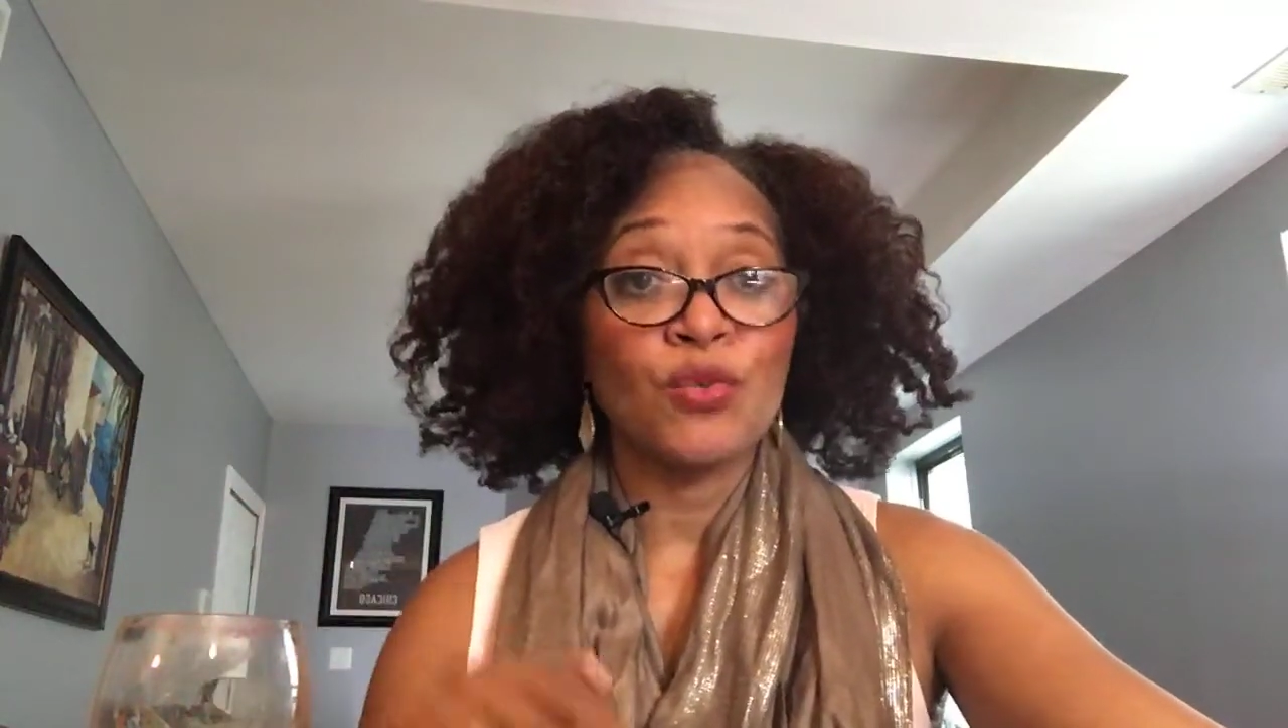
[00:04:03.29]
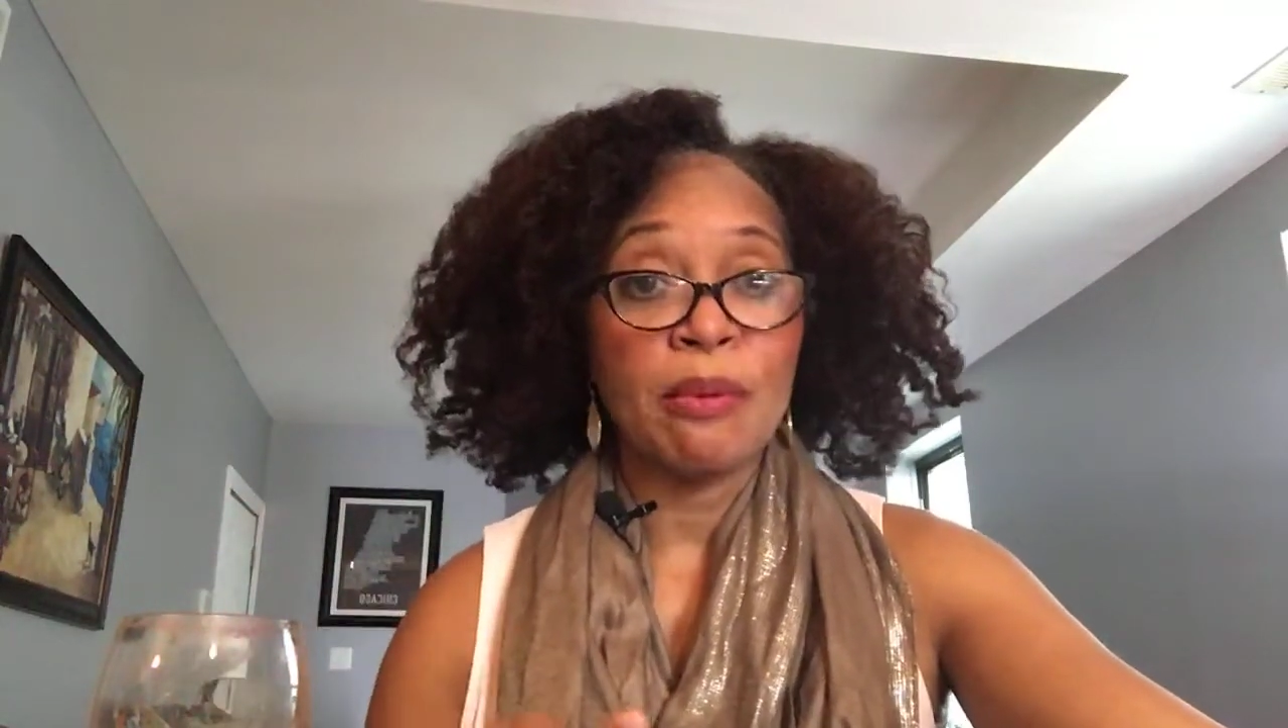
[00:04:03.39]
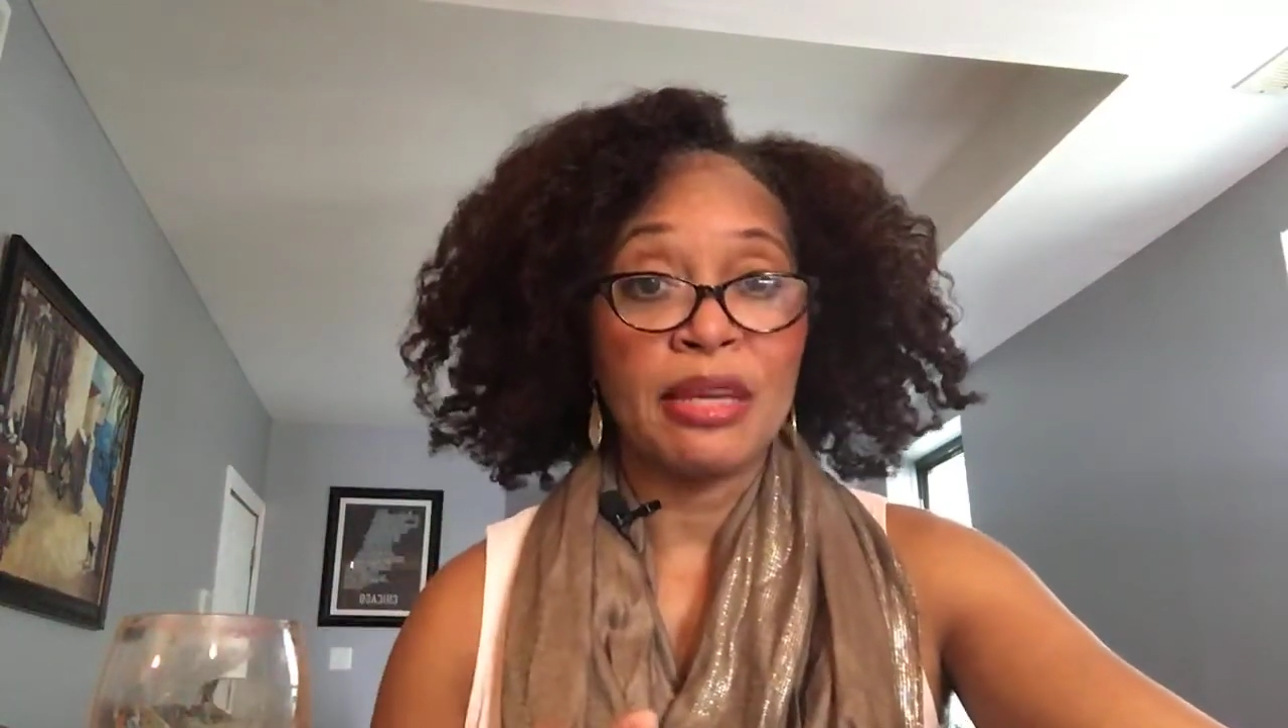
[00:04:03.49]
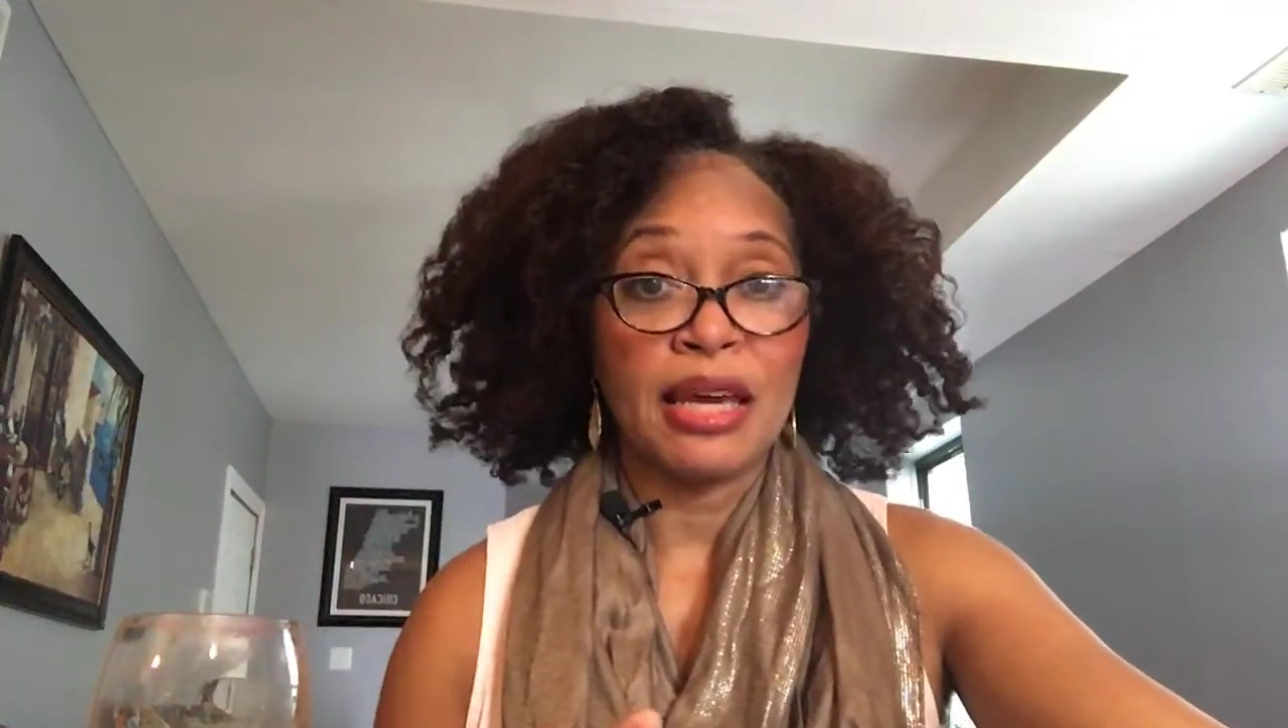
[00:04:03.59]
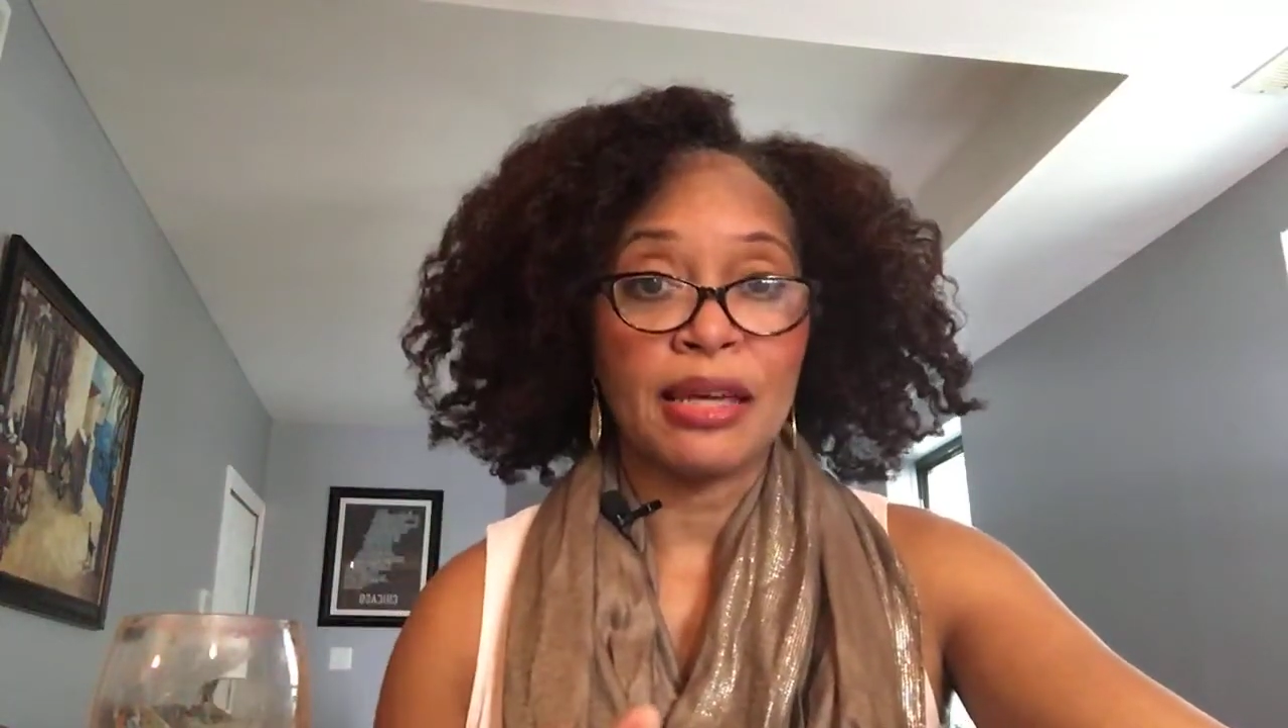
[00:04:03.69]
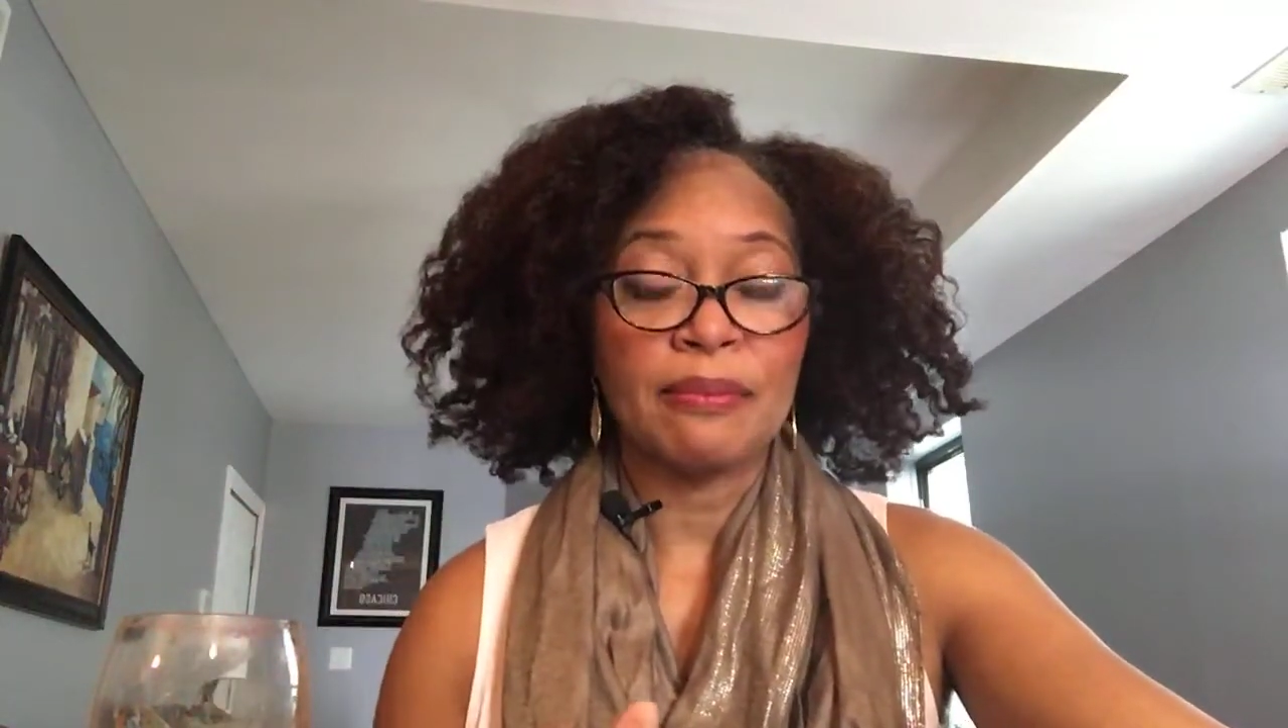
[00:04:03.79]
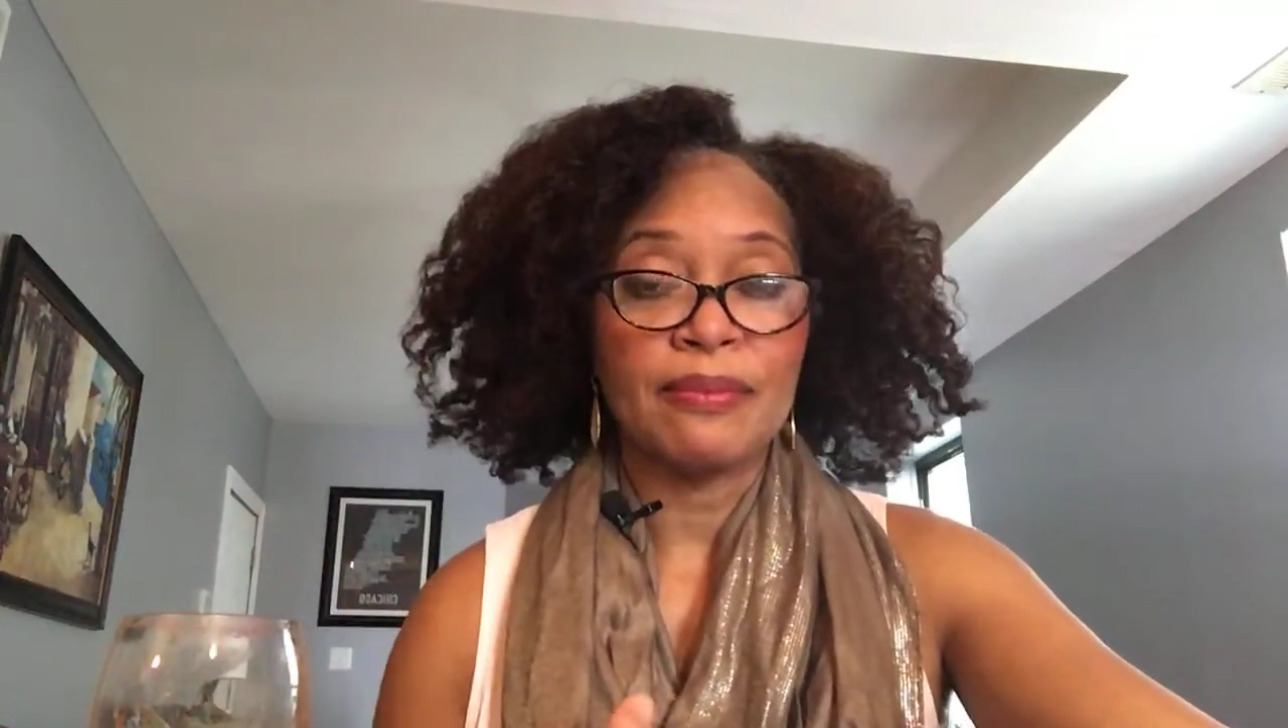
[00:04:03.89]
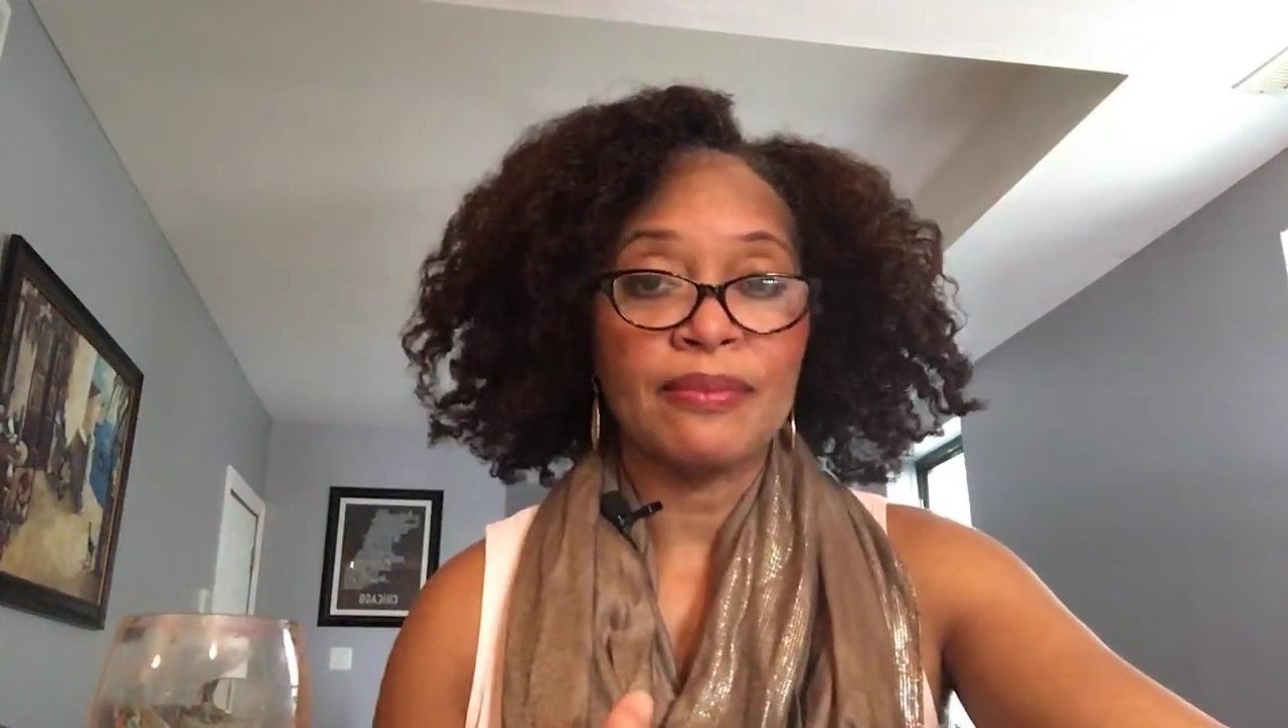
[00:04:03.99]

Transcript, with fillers: woman A.